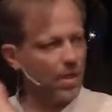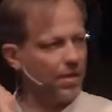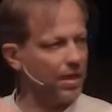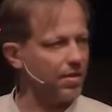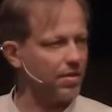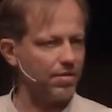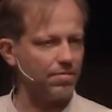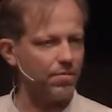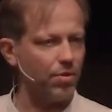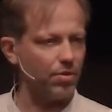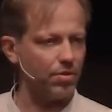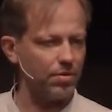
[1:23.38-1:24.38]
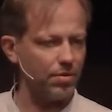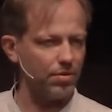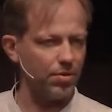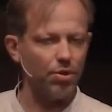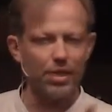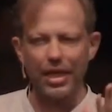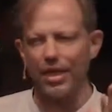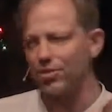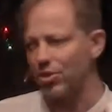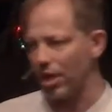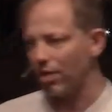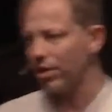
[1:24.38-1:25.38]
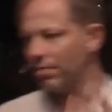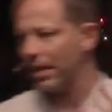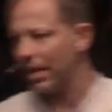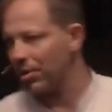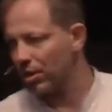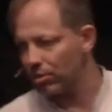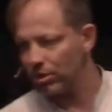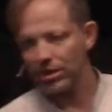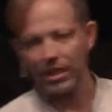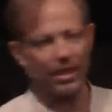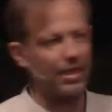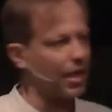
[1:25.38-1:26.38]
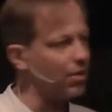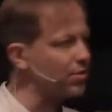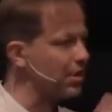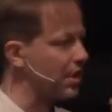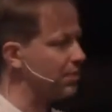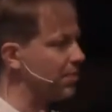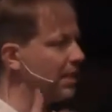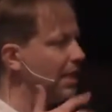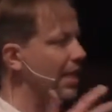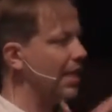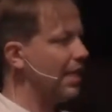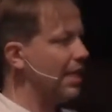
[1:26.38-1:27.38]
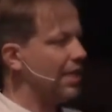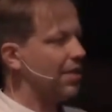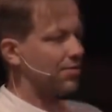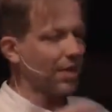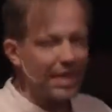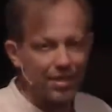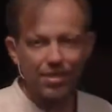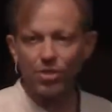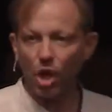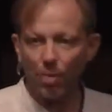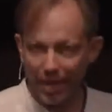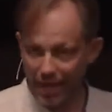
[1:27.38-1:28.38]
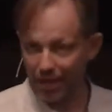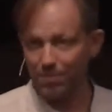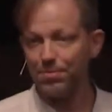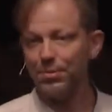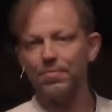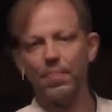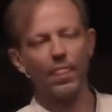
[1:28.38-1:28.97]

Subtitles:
think 30 years ago, he became a Christian, and now he has been running this hobby camp,